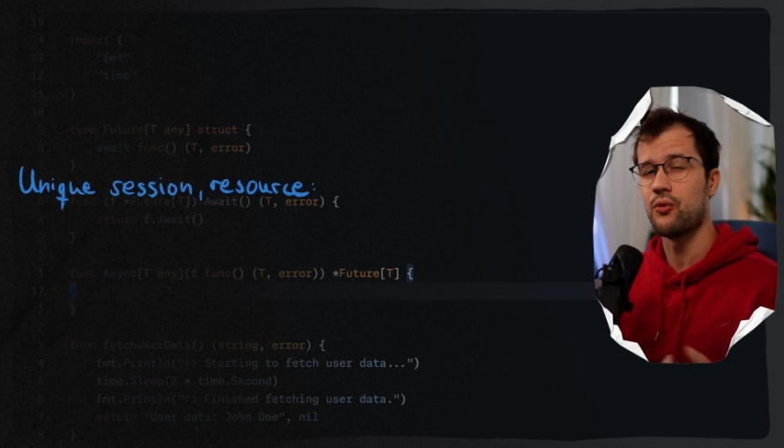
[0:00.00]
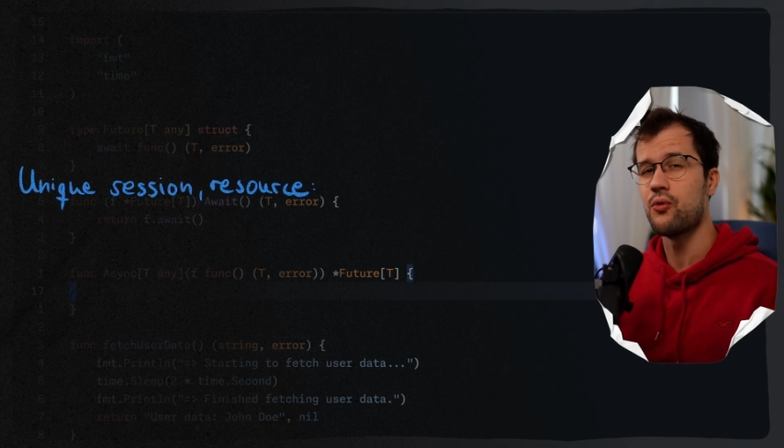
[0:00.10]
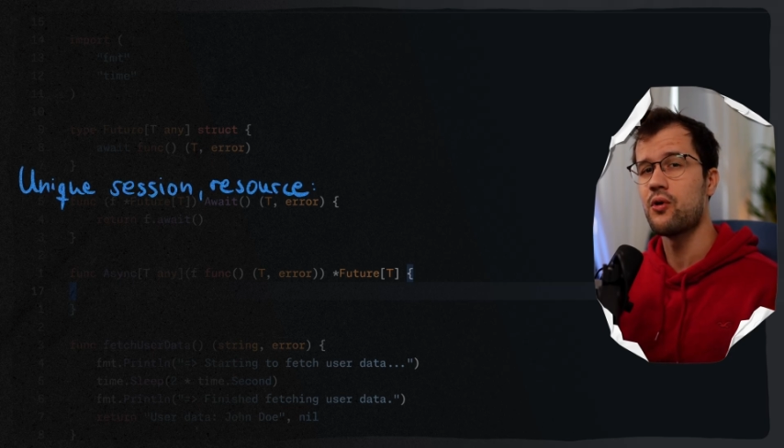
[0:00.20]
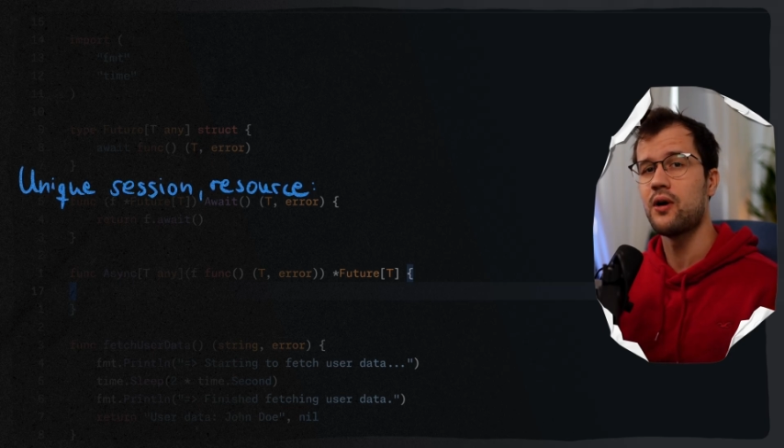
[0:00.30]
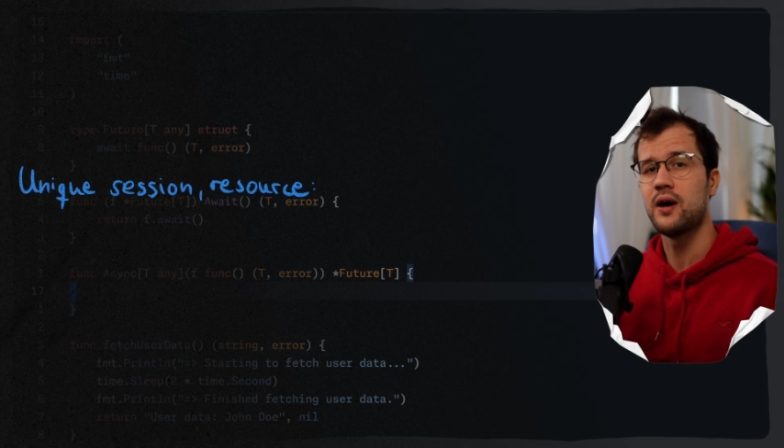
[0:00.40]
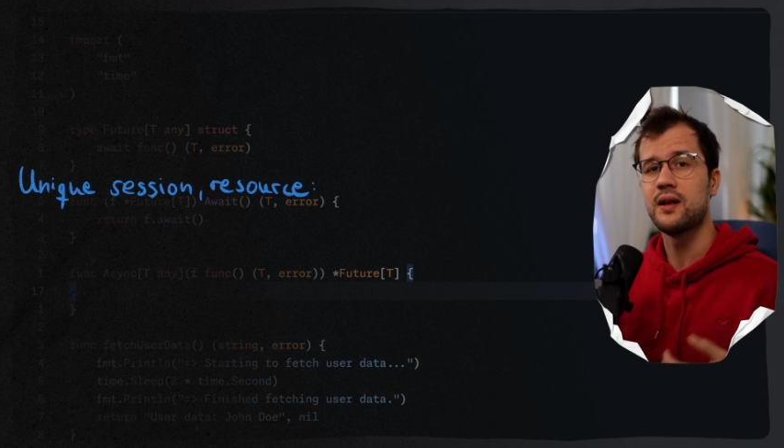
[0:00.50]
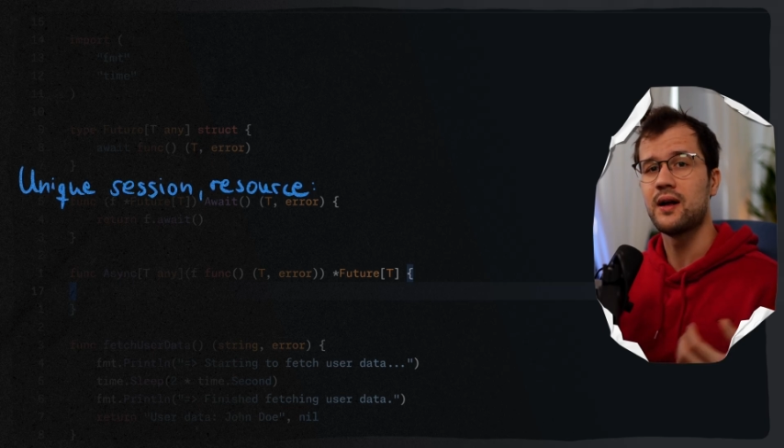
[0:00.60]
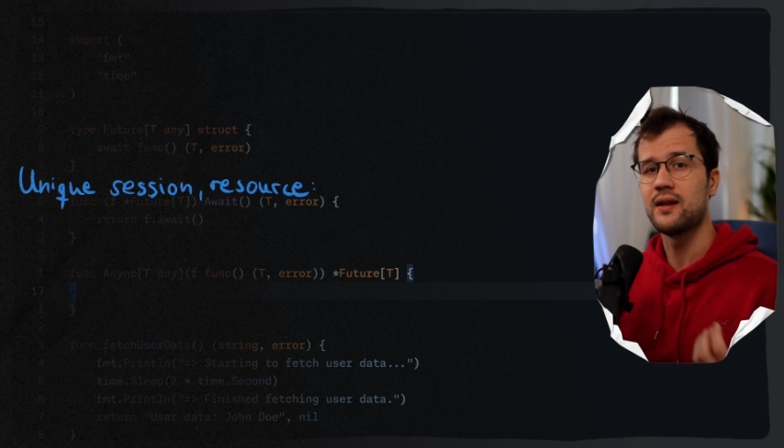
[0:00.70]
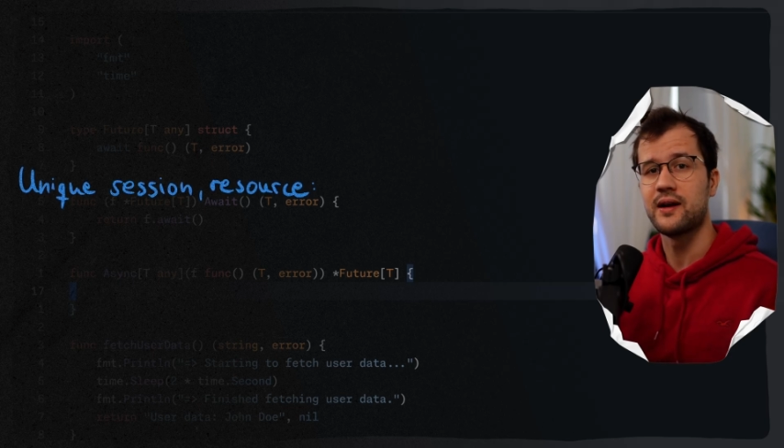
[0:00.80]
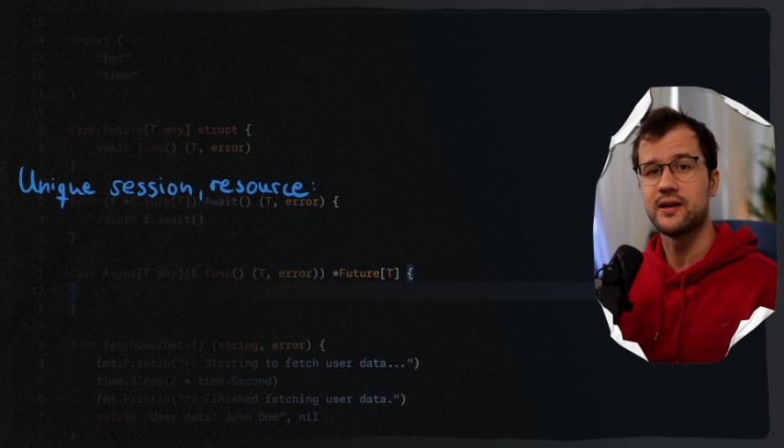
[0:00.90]
or
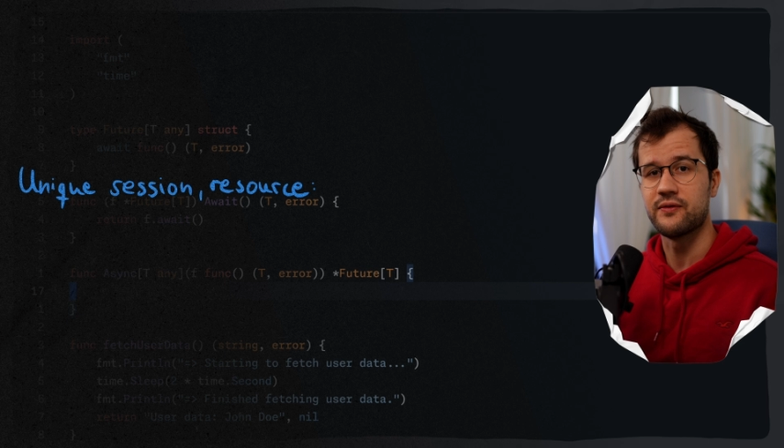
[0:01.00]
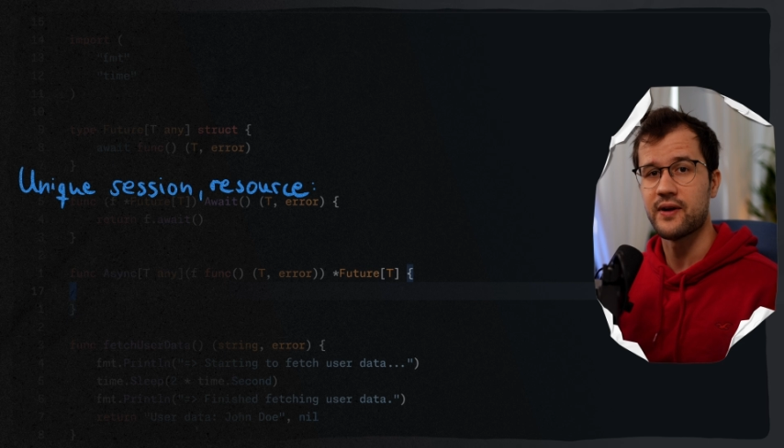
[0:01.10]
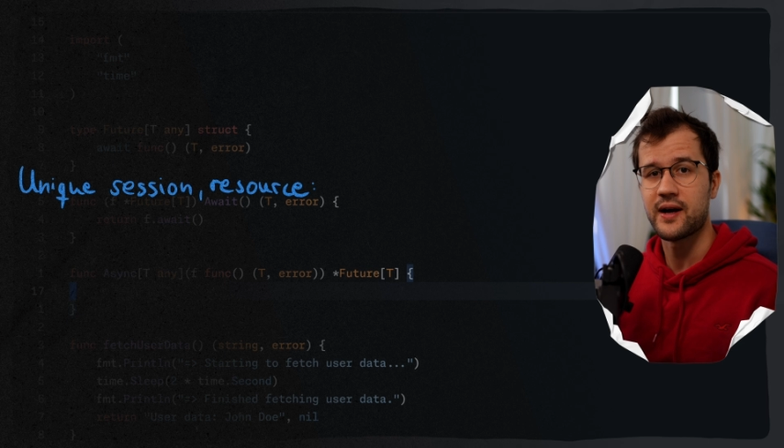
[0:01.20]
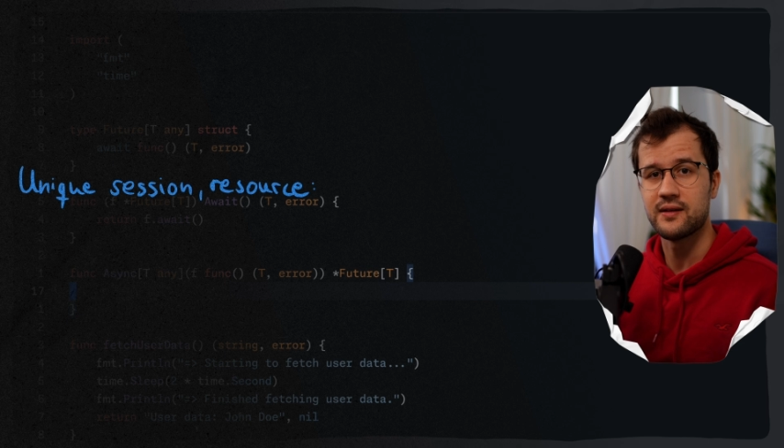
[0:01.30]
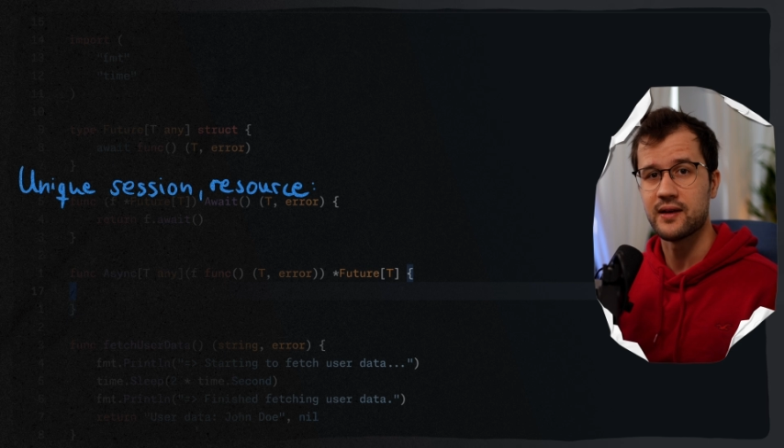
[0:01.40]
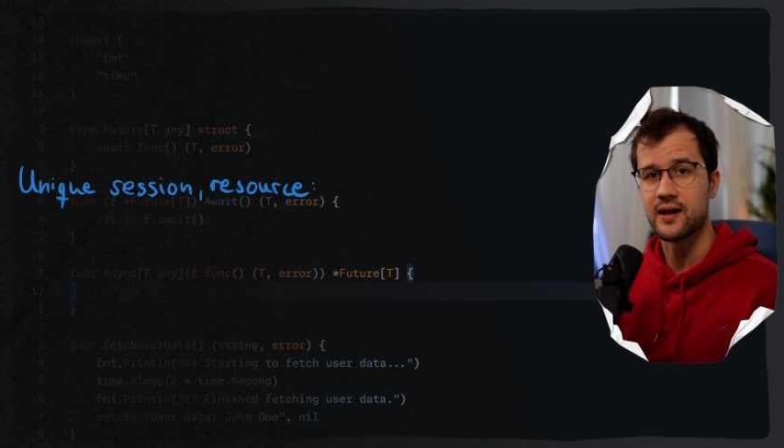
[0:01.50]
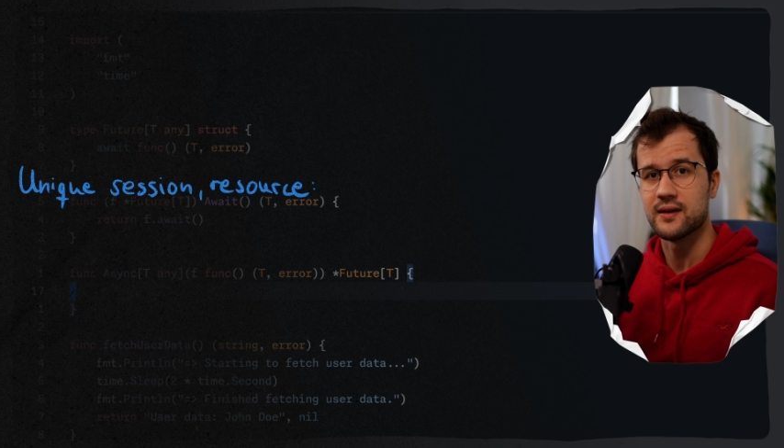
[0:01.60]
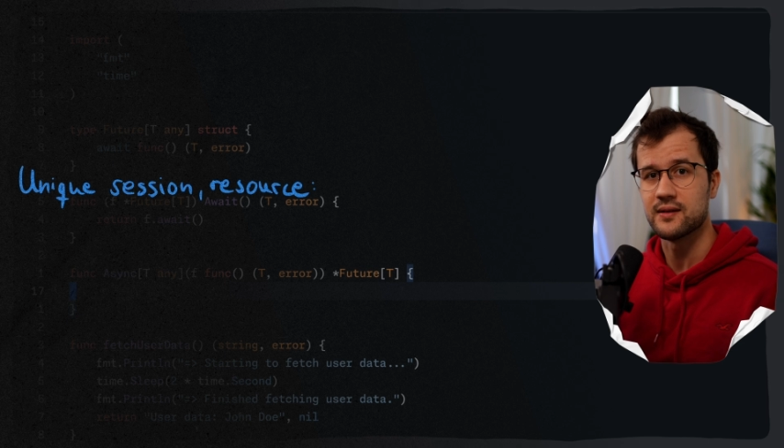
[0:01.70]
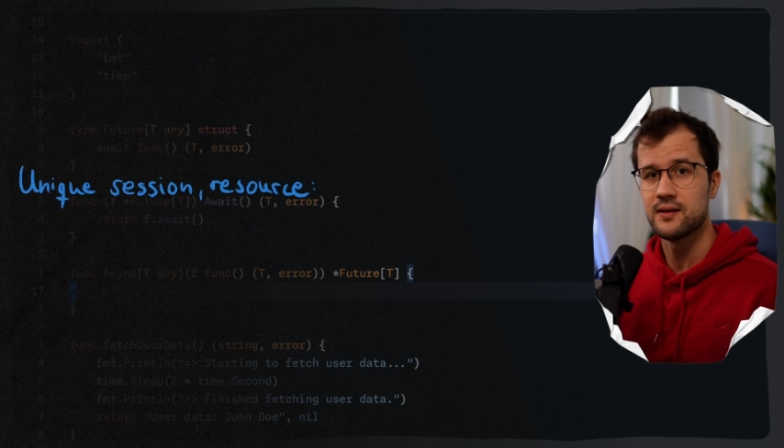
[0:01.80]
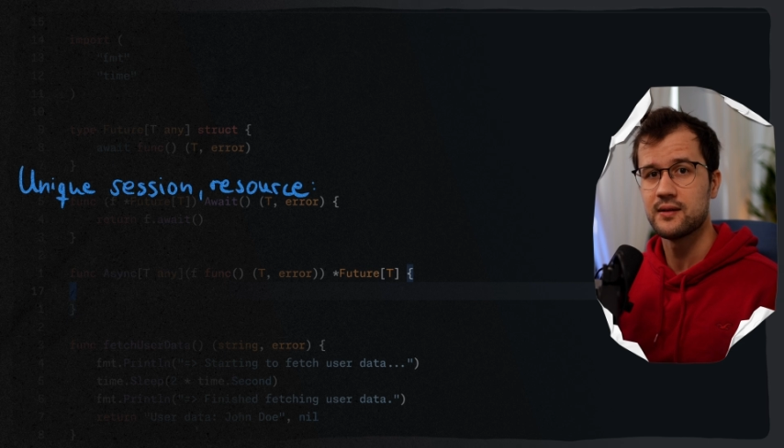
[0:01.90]
like a file
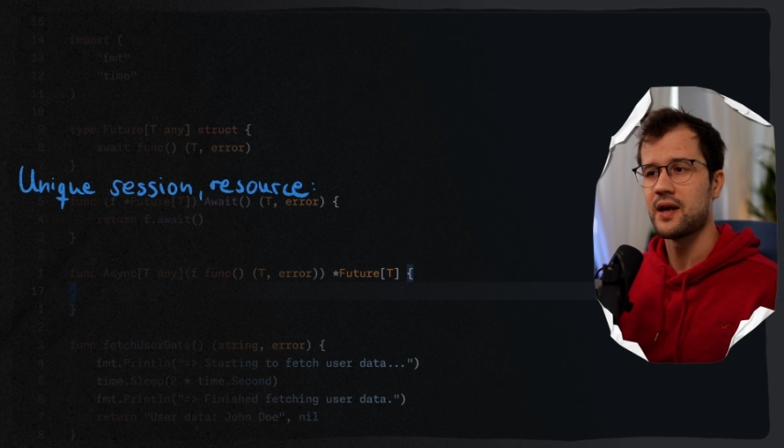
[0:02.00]
handle,